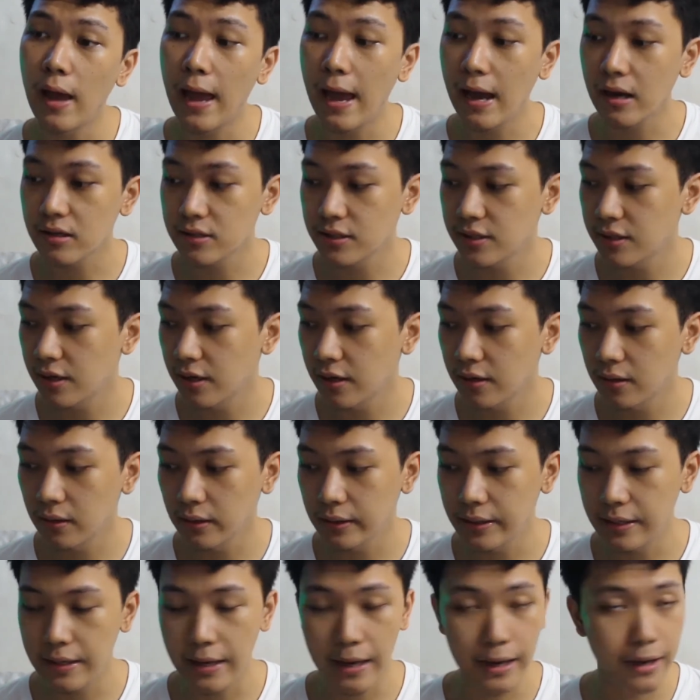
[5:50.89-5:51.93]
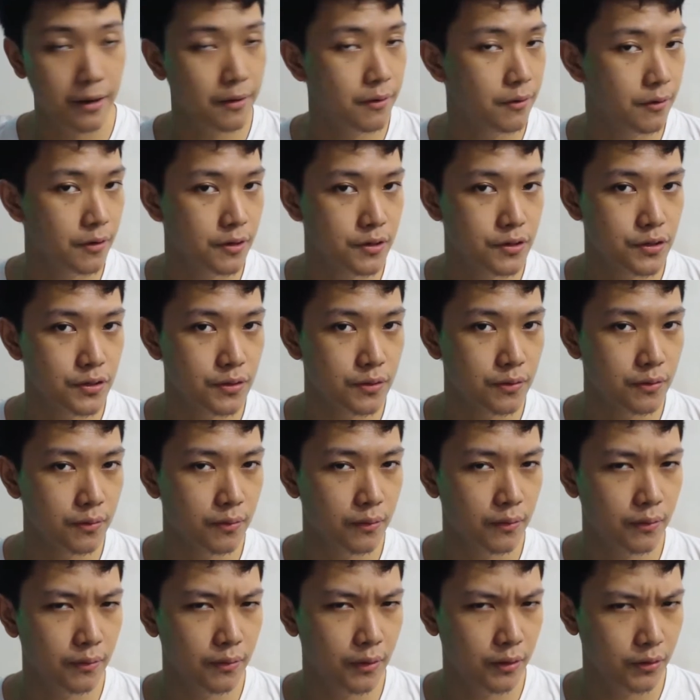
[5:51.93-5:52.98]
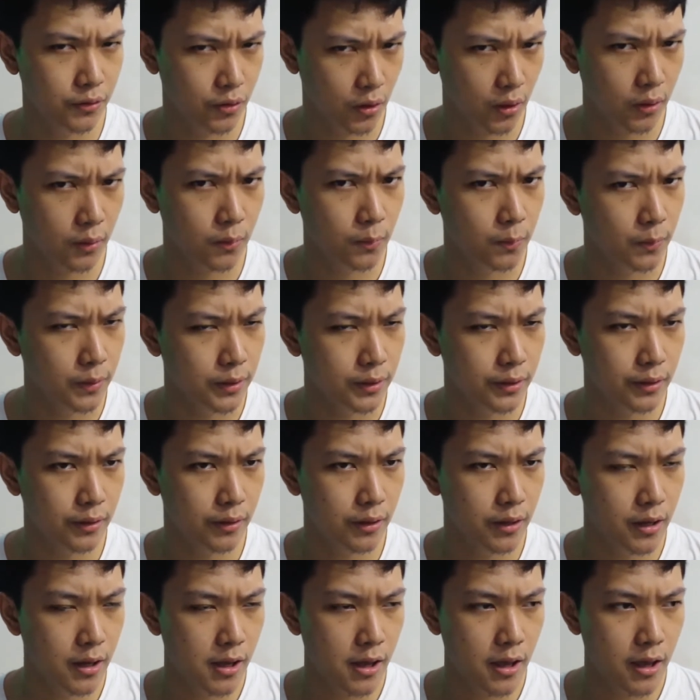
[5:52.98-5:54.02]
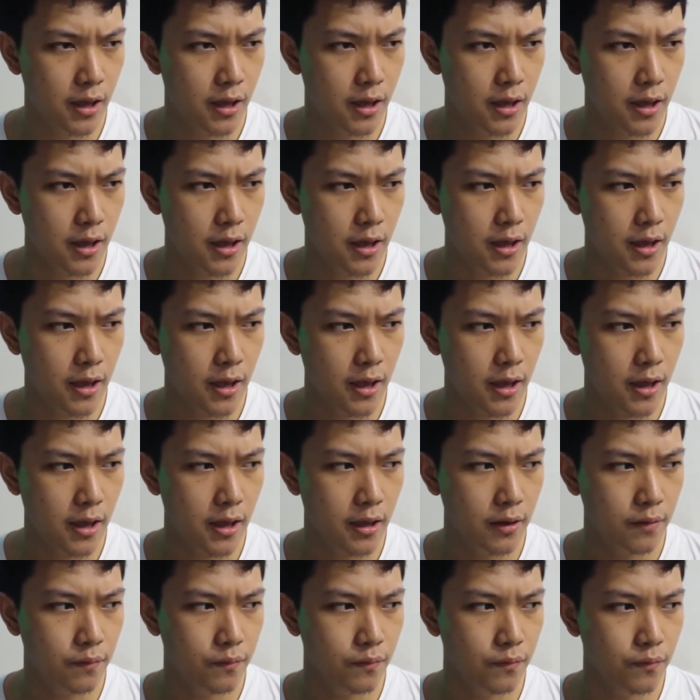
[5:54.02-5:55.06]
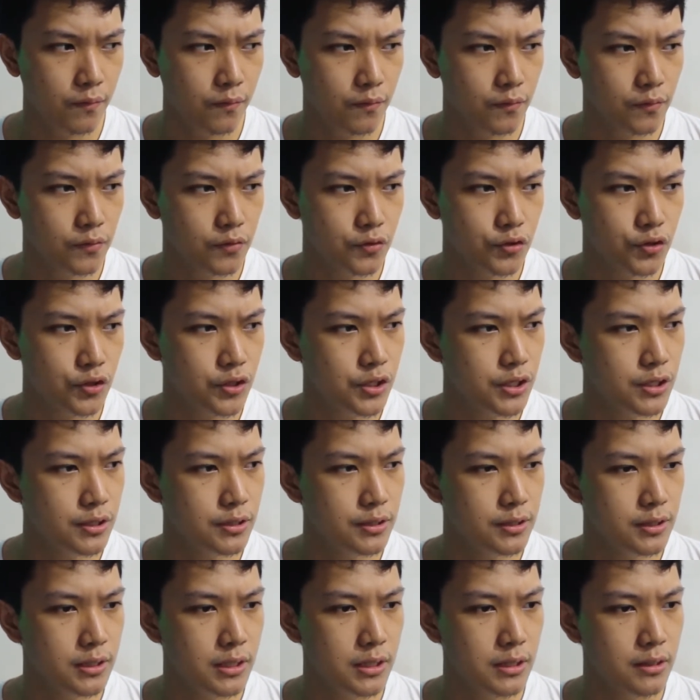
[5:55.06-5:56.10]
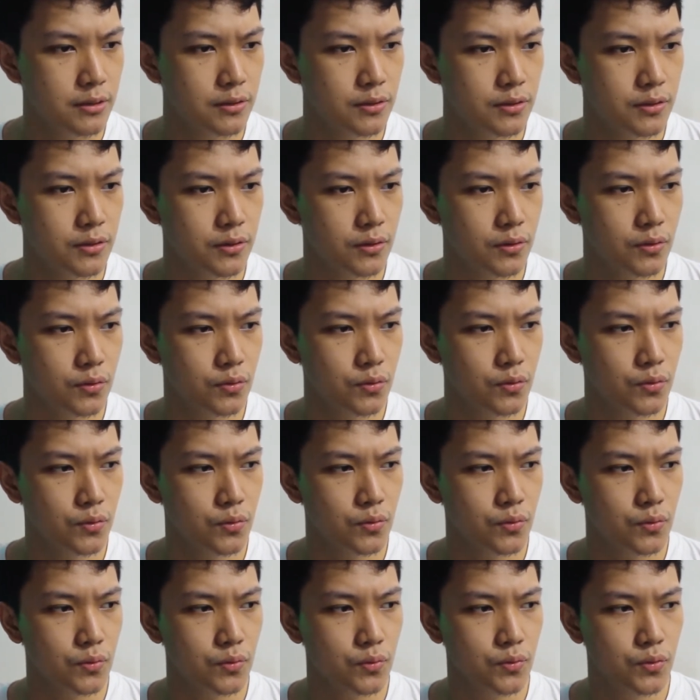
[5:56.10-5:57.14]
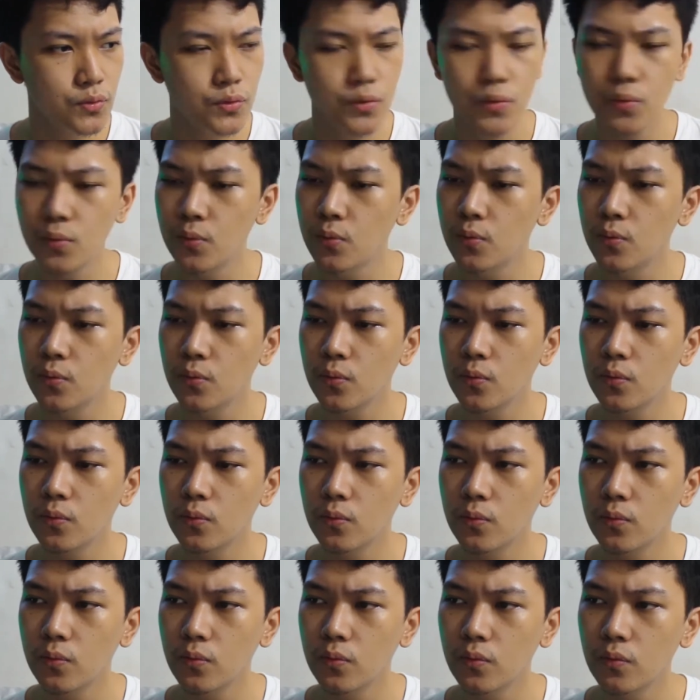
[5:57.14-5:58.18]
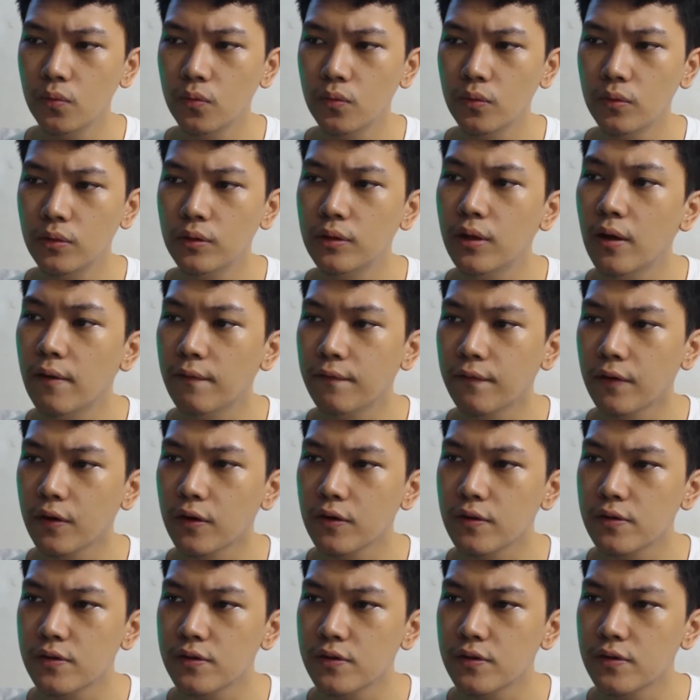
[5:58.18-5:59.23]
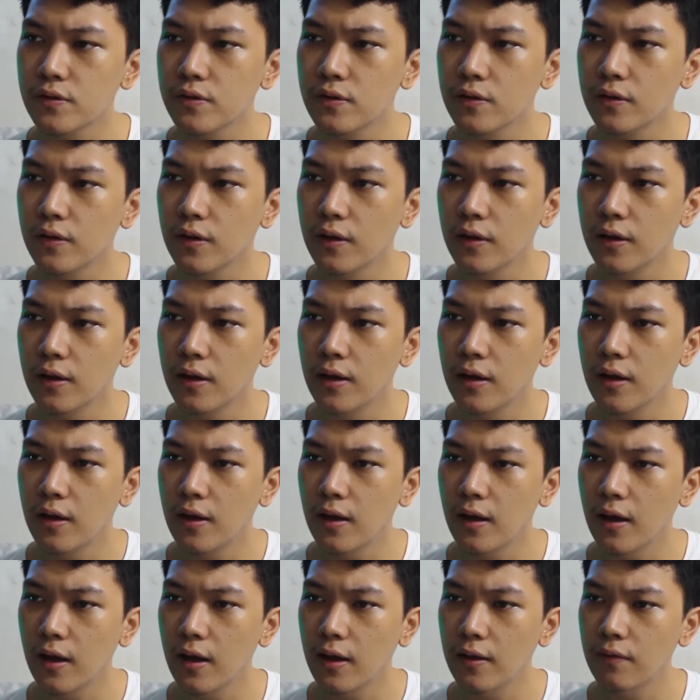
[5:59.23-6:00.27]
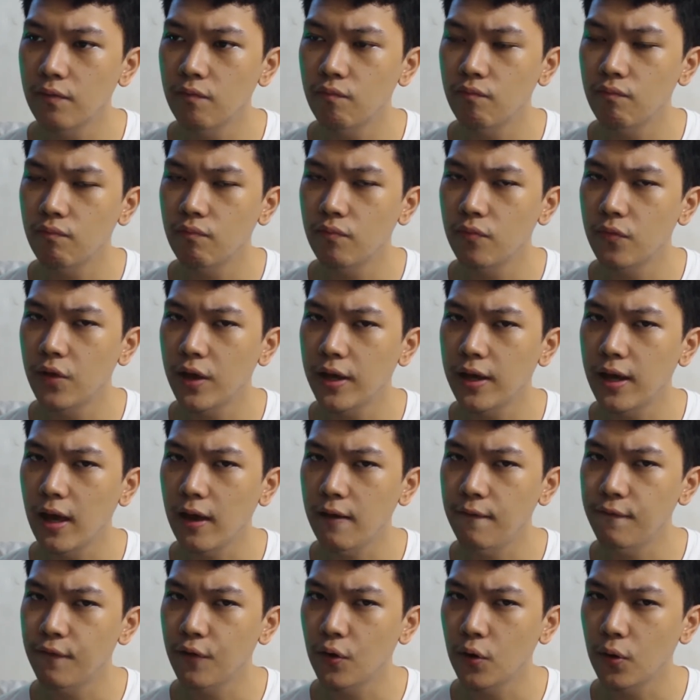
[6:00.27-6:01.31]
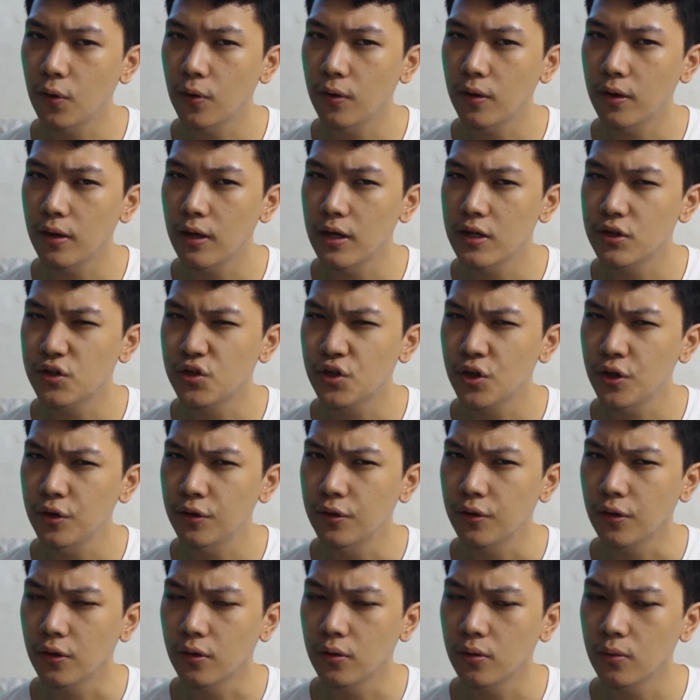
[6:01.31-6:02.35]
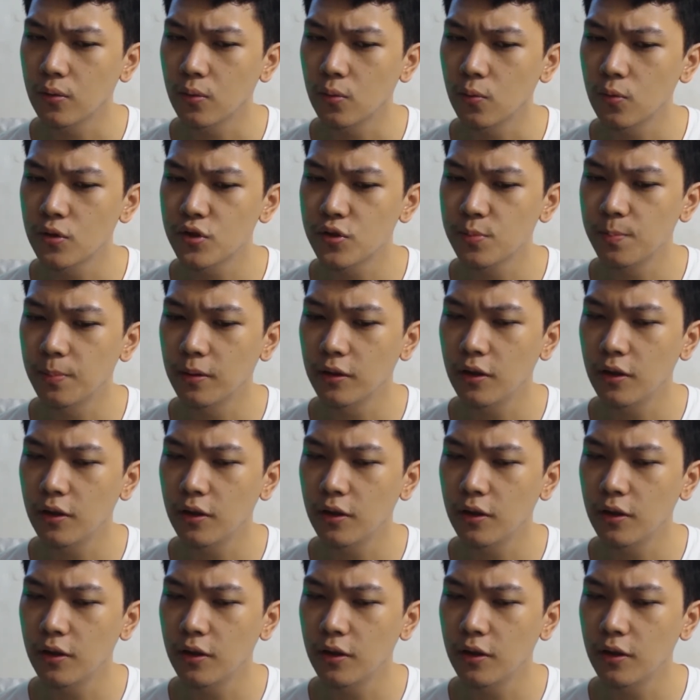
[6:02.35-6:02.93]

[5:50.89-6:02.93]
accidentally enters the dark wood and she sees 2 lovers and they gave her a journal which